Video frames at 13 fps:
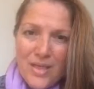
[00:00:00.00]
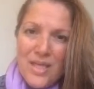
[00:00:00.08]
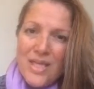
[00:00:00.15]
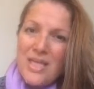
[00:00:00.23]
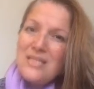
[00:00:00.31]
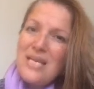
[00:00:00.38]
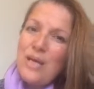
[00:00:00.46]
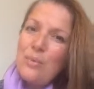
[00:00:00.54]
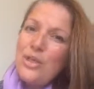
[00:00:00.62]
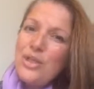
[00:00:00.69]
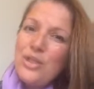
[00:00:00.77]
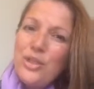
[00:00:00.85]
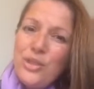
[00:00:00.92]
is that when
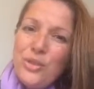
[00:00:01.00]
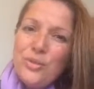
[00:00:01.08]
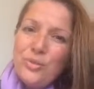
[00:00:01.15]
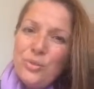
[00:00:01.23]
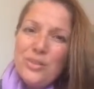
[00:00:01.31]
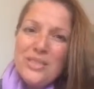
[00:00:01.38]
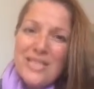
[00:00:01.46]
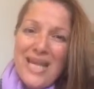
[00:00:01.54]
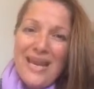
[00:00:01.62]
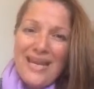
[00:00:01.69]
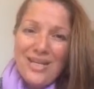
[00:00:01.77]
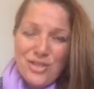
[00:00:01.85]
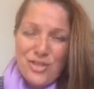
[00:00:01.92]
you
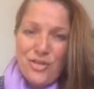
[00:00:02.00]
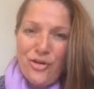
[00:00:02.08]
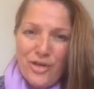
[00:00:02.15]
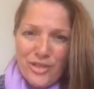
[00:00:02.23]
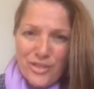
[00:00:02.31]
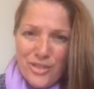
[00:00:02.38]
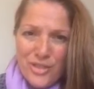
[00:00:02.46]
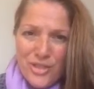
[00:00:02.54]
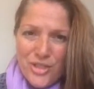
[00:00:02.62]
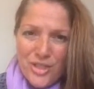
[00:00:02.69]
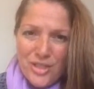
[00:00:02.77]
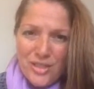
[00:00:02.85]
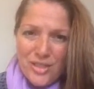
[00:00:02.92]
take
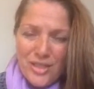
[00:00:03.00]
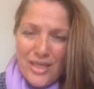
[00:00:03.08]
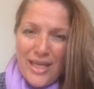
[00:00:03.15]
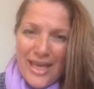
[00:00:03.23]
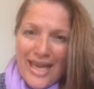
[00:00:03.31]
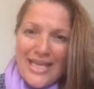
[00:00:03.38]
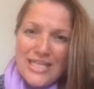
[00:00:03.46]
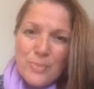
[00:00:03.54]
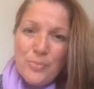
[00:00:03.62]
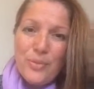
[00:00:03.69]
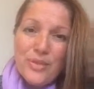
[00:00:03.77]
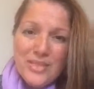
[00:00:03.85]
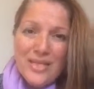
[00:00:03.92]
charge and
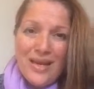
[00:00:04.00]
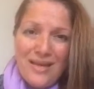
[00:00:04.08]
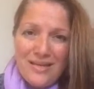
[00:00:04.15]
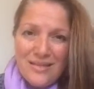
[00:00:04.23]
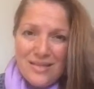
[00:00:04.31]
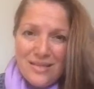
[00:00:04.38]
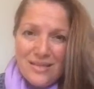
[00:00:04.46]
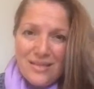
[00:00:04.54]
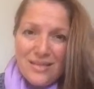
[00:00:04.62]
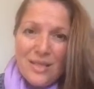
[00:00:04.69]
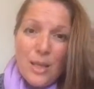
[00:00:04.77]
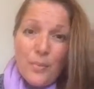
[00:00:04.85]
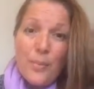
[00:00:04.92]

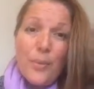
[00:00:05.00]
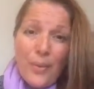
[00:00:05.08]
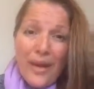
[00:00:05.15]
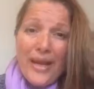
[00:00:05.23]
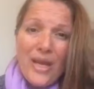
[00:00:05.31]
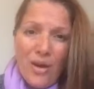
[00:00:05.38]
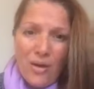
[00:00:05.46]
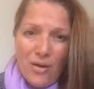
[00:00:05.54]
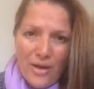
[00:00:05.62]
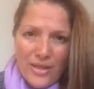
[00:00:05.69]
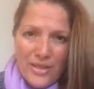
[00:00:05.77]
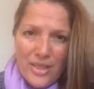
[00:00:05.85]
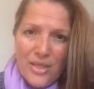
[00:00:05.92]
prey
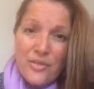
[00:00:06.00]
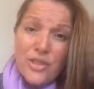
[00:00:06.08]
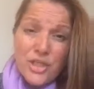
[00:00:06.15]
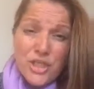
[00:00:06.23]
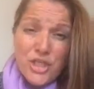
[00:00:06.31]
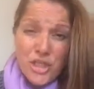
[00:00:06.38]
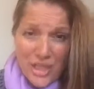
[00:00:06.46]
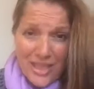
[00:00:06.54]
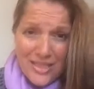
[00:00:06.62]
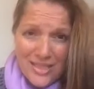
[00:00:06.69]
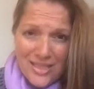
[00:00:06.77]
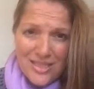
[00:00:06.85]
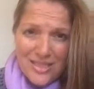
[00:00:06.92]
on the
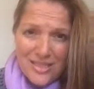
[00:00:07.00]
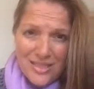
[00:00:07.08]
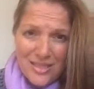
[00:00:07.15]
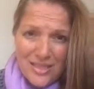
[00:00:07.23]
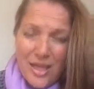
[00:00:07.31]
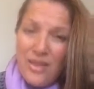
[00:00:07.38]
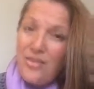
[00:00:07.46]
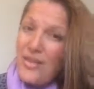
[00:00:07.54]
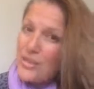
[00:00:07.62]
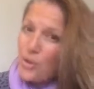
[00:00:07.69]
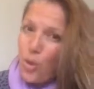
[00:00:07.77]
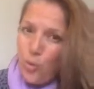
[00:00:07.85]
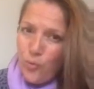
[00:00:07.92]
shit that's
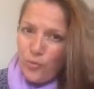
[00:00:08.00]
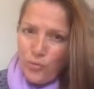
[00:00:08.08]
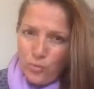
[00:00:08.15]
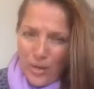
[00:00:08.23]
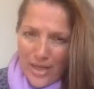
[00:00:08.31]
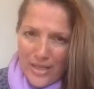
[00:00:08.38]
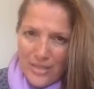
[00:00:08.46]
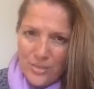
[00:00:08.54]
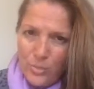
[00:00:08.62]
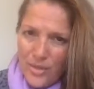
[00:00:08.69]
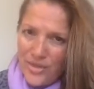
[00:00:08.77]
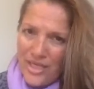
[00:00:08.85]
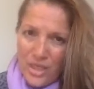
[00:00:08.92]
overrun
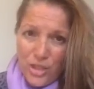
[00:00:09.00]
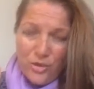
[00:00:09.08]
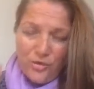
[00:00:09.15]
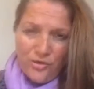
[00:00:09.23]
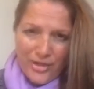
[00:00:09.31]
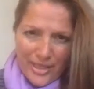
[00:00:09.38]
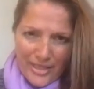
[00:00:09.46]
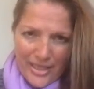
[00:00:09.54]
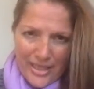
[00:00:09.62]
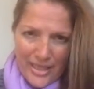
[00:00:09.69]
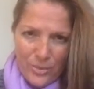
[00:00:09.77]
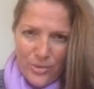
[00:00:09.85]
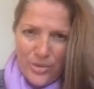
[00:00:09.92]
within your
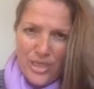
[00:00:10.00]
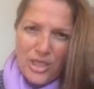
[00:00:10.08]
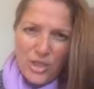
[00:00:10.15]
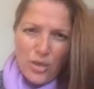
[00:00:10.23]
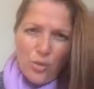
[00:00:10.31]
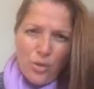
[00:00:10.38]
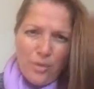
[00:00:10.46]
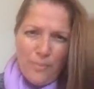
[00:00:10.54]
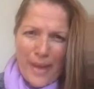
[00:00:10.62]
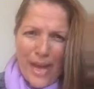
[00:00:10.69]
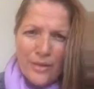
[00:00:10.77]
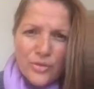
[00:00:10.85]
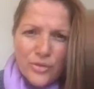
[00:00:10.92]
thinking, within your
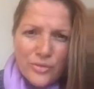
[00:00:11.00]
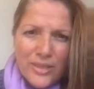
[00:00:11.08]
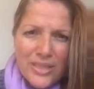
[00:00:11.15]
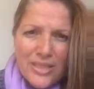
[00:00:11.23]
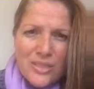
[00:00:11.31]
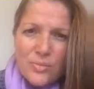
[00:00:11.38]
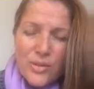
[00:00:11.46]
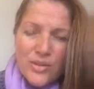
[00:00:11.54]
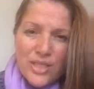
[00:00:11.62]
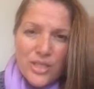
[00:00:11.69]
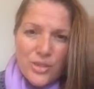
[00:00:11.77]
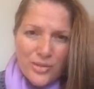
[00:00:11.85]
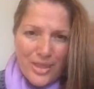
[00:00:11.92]
boundaries,
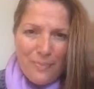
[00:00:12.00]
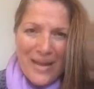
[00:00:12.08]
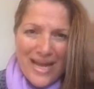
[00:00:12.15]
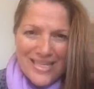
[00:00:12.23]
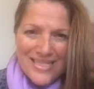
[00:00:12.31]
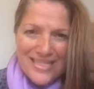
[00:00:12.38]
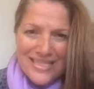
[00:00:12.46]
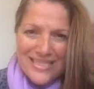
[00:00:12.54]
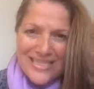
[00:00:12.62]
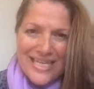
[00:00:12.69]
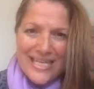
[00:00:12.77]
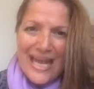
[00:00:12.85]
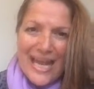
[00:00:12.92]
within your capacity to
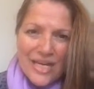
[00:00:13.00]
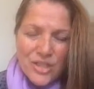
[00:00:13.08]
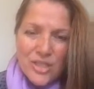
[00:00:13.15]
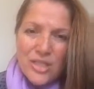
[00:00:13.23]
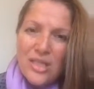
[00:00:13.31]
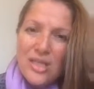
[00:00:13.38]
take action,